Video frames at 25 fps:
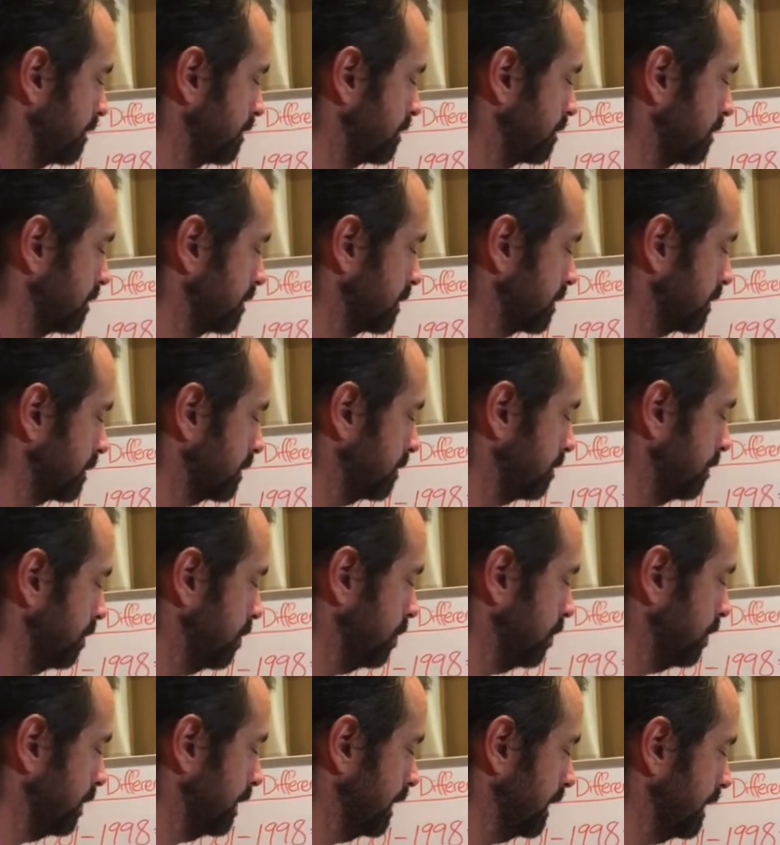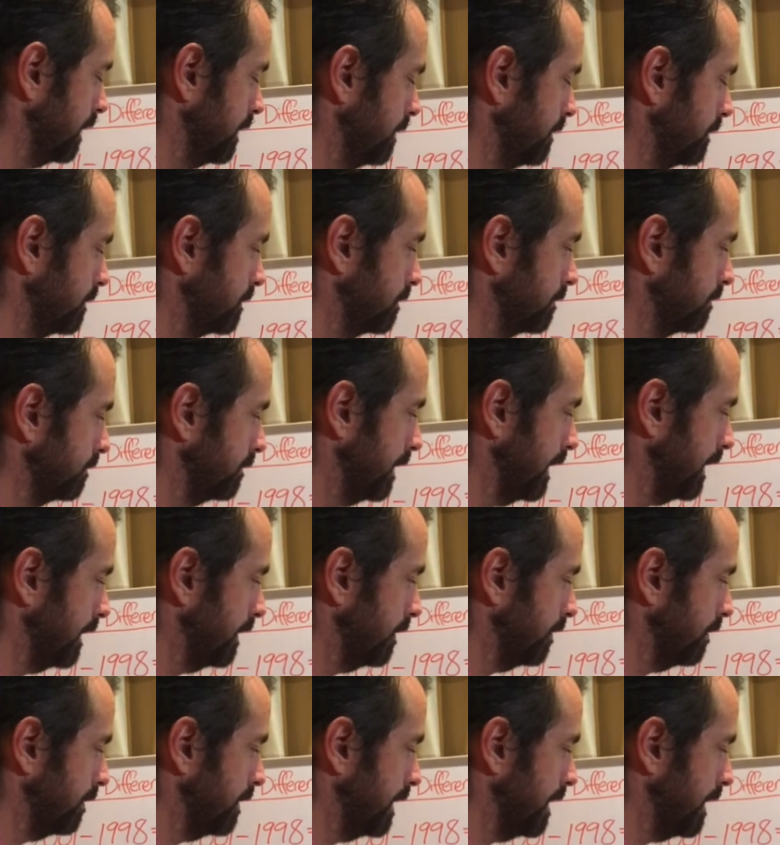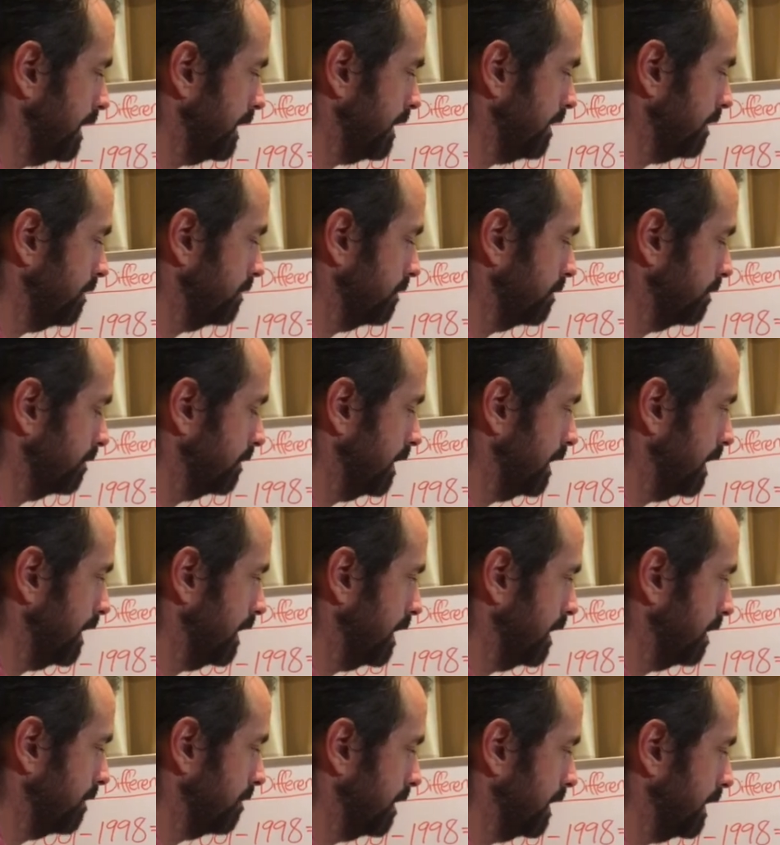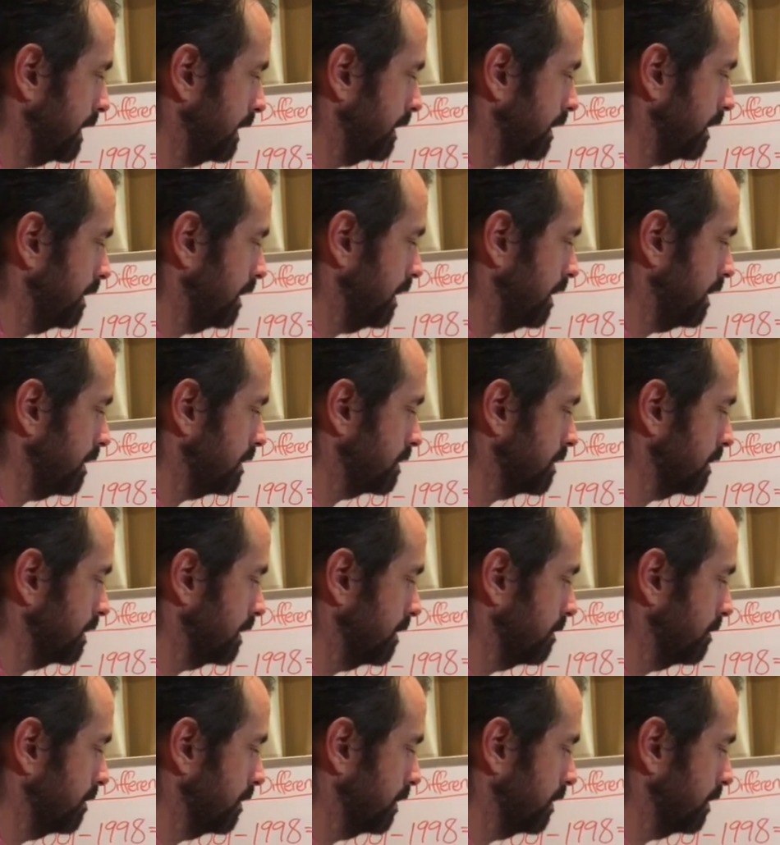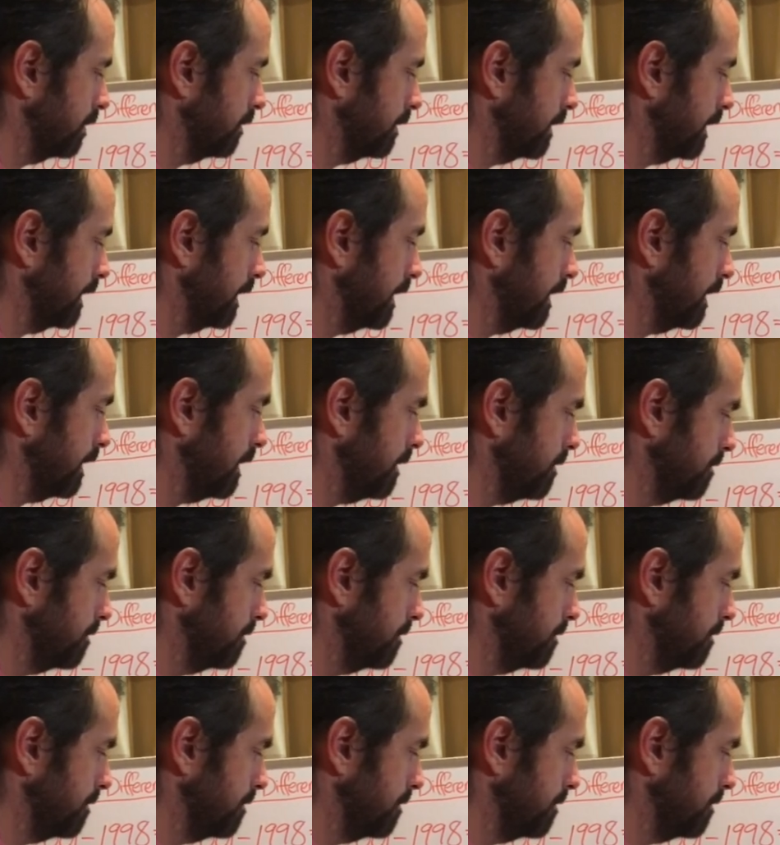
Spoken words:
smaller value there and my larger number over here.